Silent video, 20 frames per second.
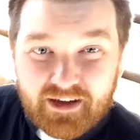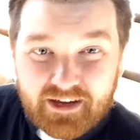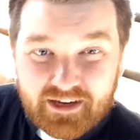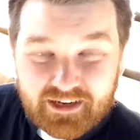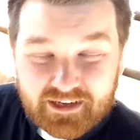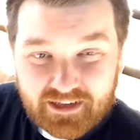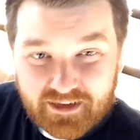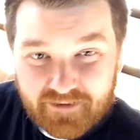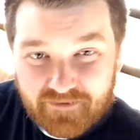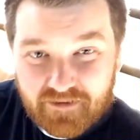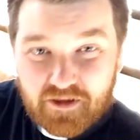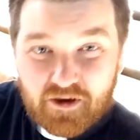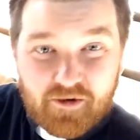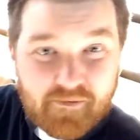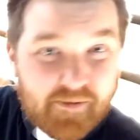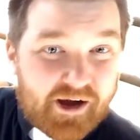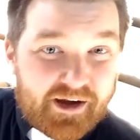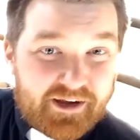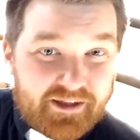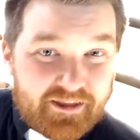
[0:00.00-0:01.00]
It lifts our
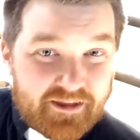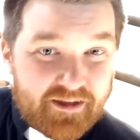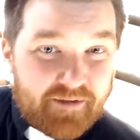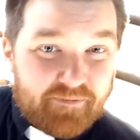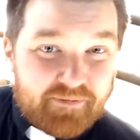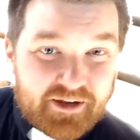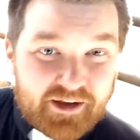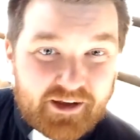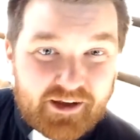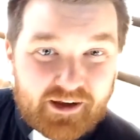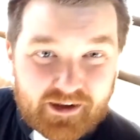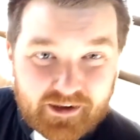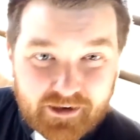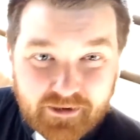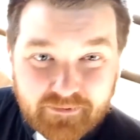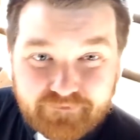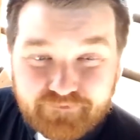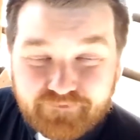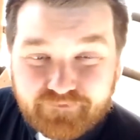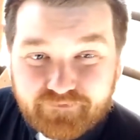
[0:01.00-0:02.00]
minds up to God.
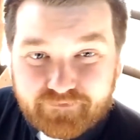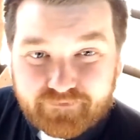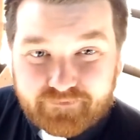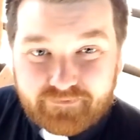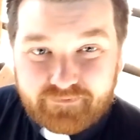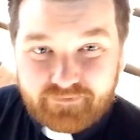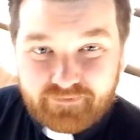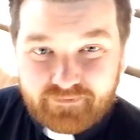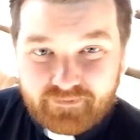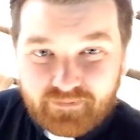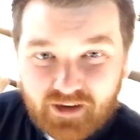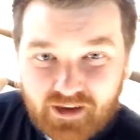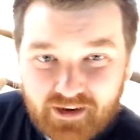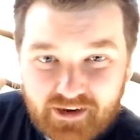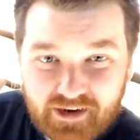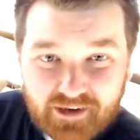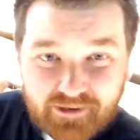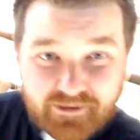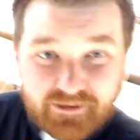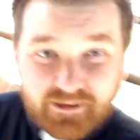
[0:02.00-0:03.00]

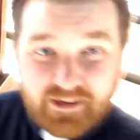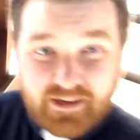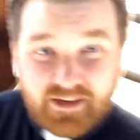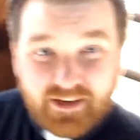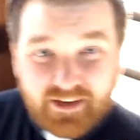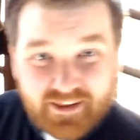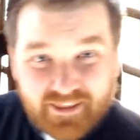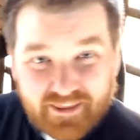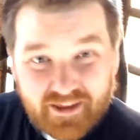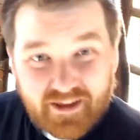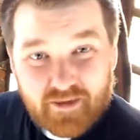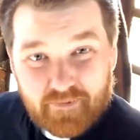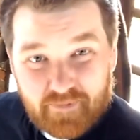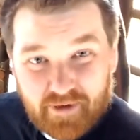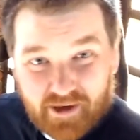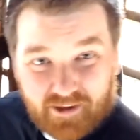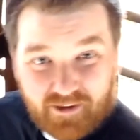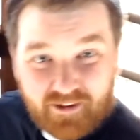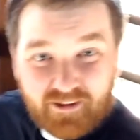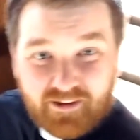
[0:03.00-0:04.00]
Now, this
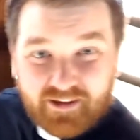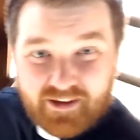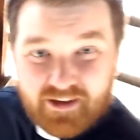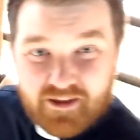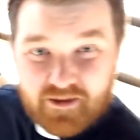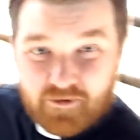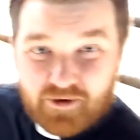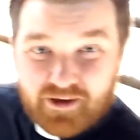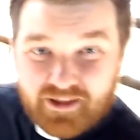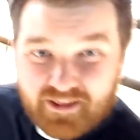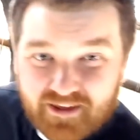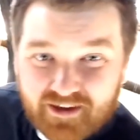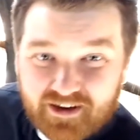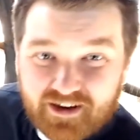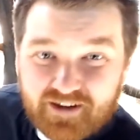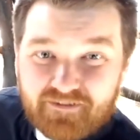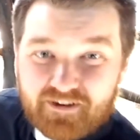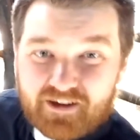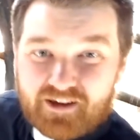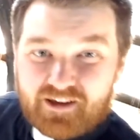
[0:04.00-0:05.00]
bell is quite
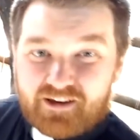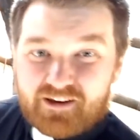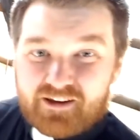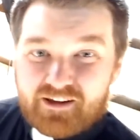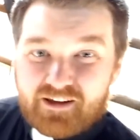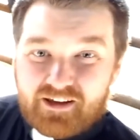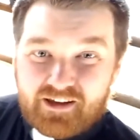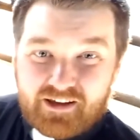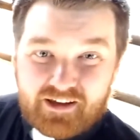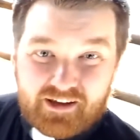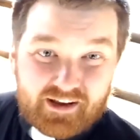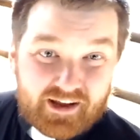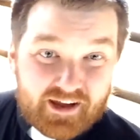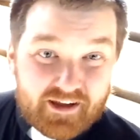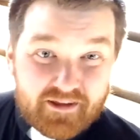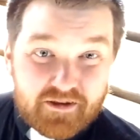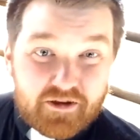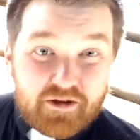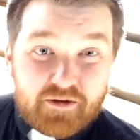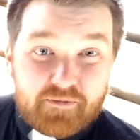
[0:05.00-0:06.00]
significant. It
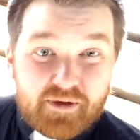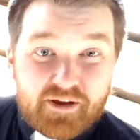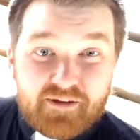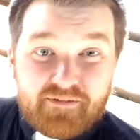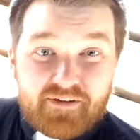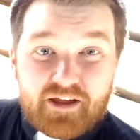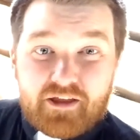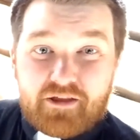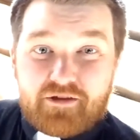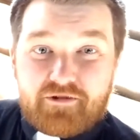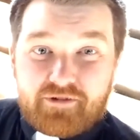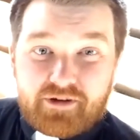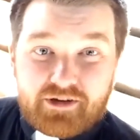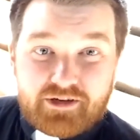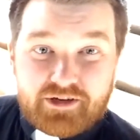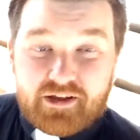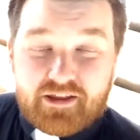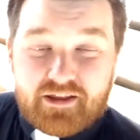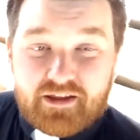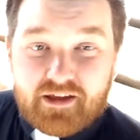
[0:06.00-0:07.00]
has a good bit of history,
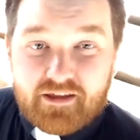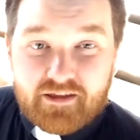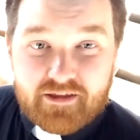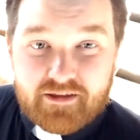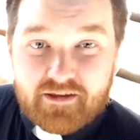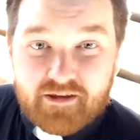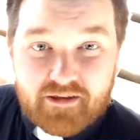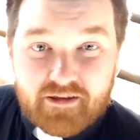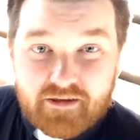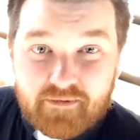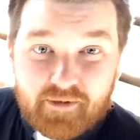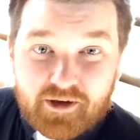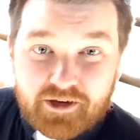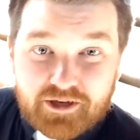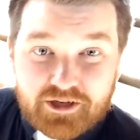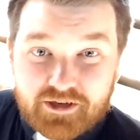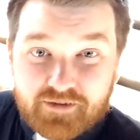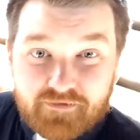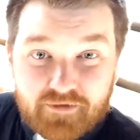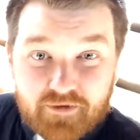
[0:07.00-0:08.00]
just as does
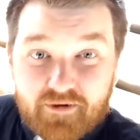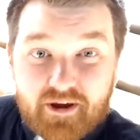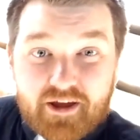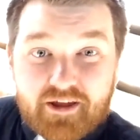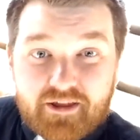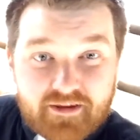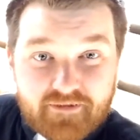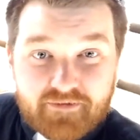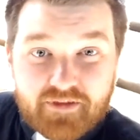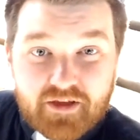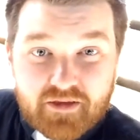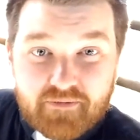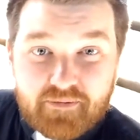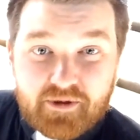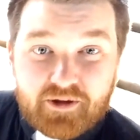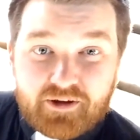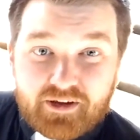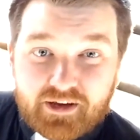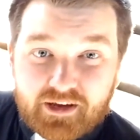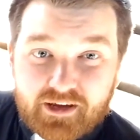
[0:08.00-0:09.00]
much of the rest of this
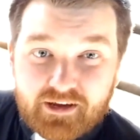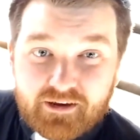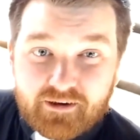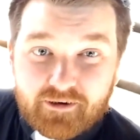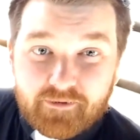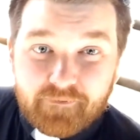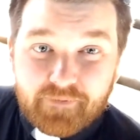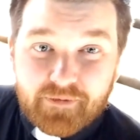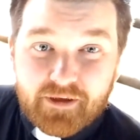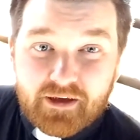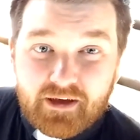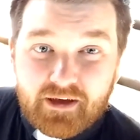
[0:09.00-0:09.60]
building here.